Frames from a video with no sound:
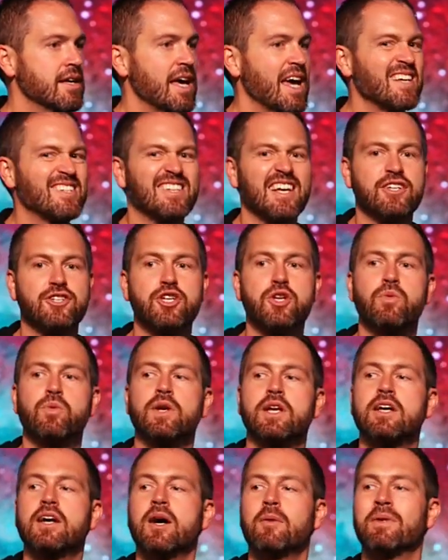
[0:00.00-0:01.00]
It's that you
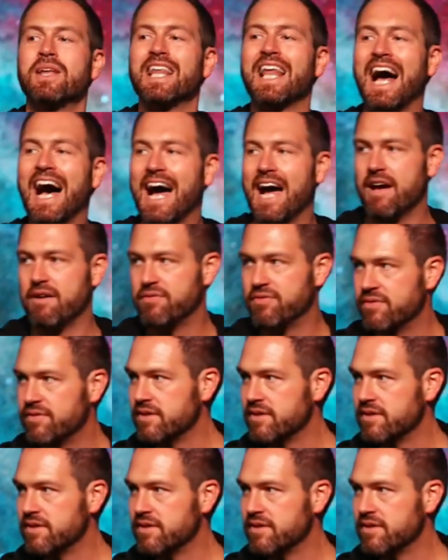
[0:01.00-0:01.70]
would come alive